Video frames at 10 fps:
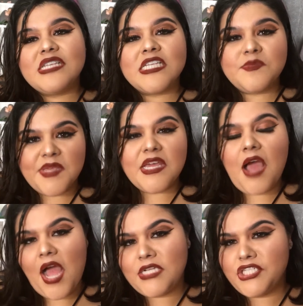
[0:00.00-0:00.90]
is being
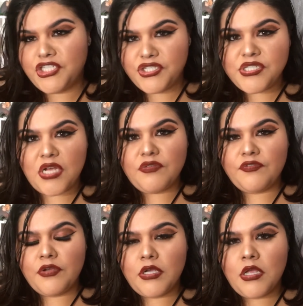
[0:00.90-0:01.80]
kind to
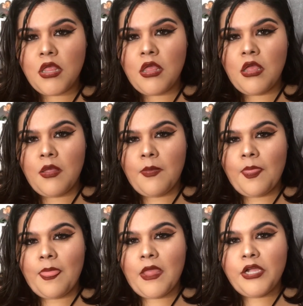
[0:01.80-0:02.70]
yourself.
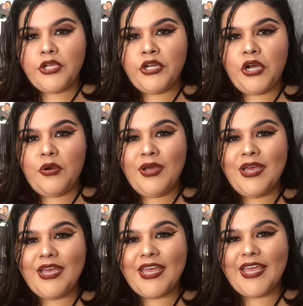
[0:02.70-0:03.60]
You know,
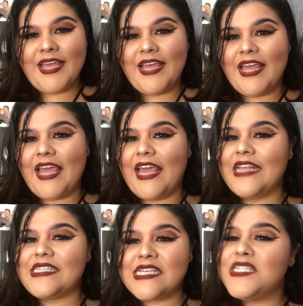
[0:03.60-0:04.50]

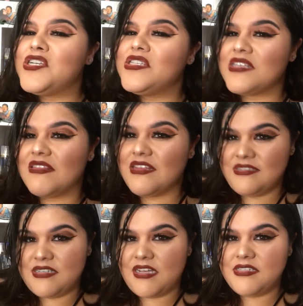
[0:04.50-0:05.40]
it's easier said
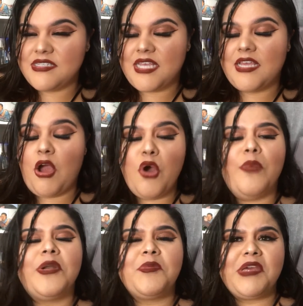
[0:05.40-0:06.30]
than done saying, oh,
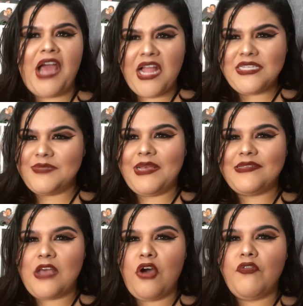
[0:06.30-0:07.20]
I'm going to be kind to
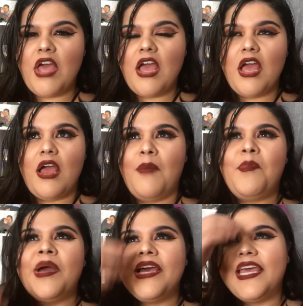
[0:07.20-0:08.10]
myself.
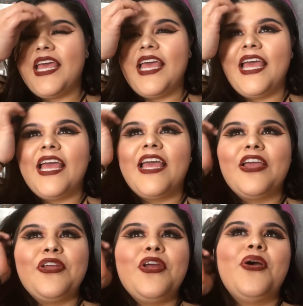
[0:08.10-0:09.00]
But,
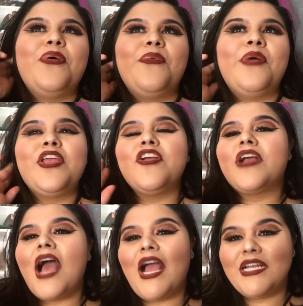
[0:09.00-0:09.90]
you know, when you're
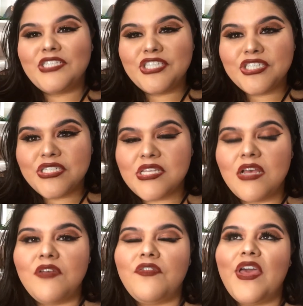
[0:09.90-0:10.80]
kind to
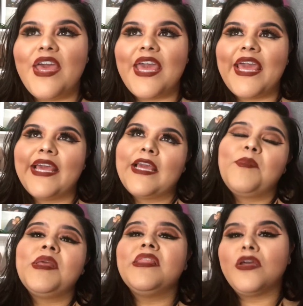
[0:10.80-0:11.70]
yourself, it could
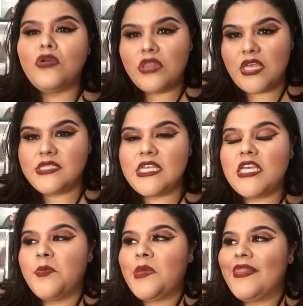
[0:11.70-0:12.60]
be little things. It
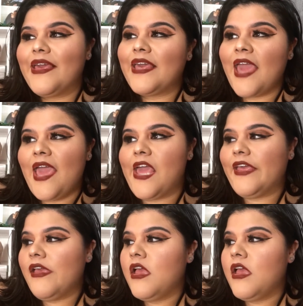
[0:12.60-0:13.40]
could be like, hey,